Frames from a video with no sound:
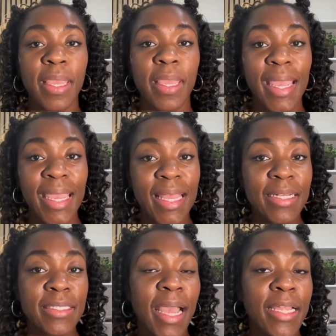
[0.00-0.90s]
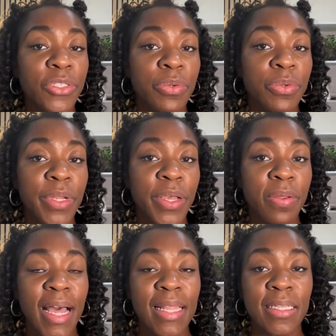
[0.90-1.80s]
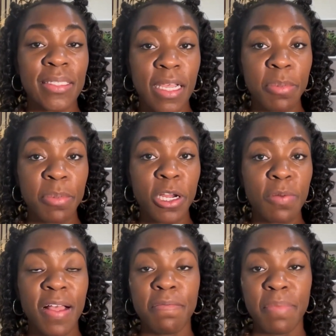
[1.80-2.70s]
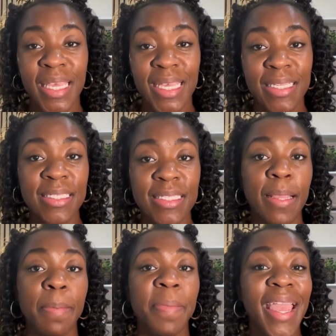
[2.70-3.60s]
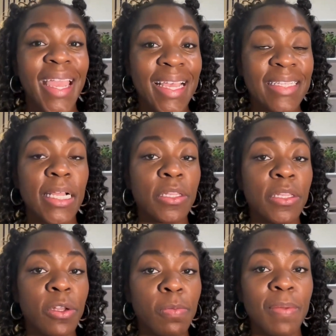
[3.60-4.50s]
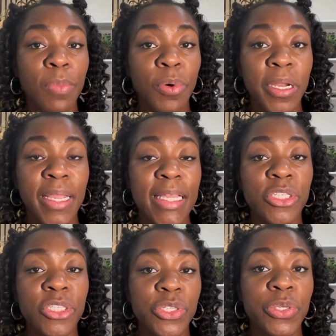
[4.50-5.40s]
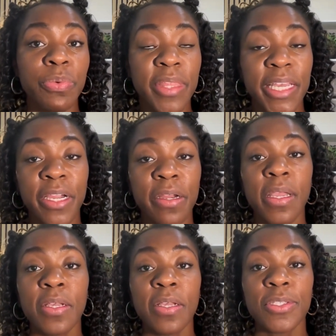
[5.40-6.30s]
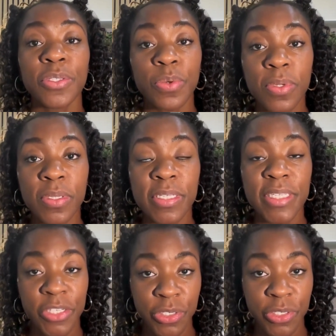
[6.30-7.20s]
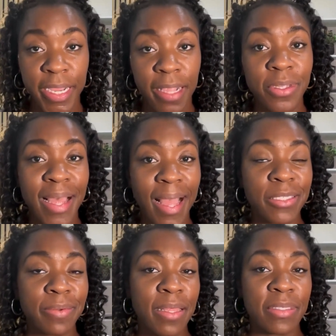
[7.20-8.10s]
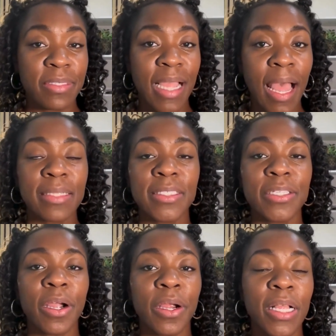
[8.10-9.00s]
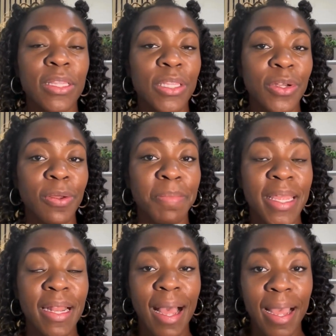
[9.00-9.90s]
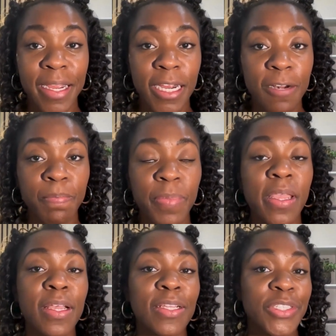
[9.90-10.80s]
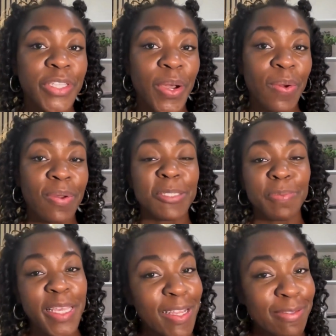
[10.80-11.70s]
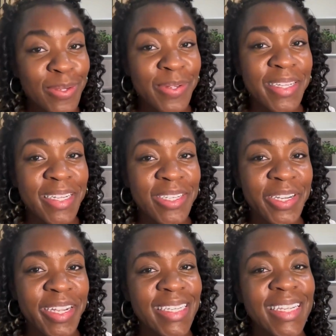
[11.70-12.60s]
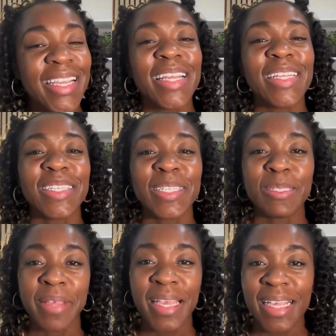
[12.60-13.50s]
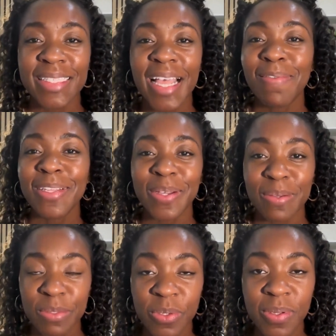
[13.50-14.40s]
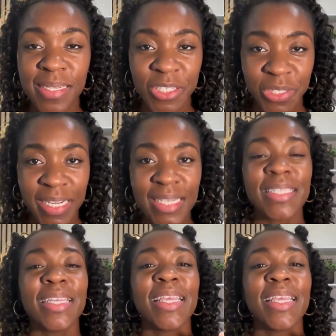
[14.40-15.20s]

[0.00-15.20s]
And I do know that the suburb of Maize pays a little bit more into their school district. So that's why those taxes are a little bit higher. So speaking of school district, does Maize have its own school district?